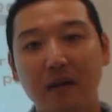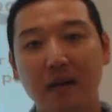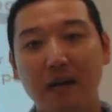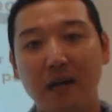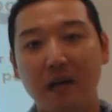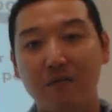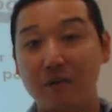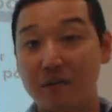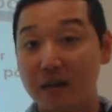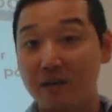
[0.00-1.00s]
if
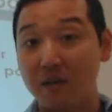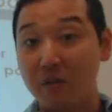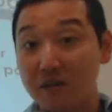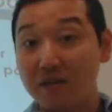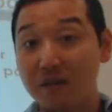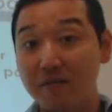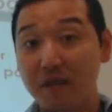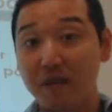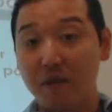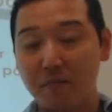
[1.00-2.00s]
we're assessing
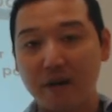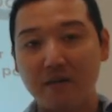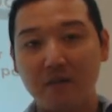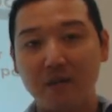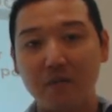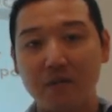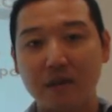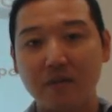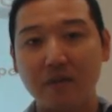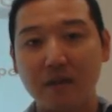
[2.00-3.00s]
regressivity or progressivity, we're
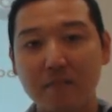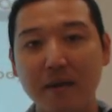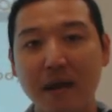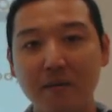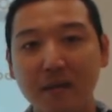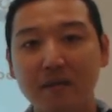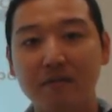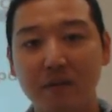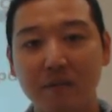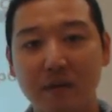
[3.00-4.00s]
assessing the impact,
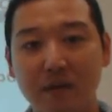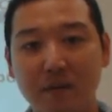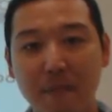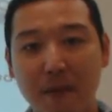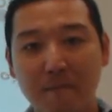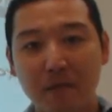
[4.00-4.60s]
relatively speaking,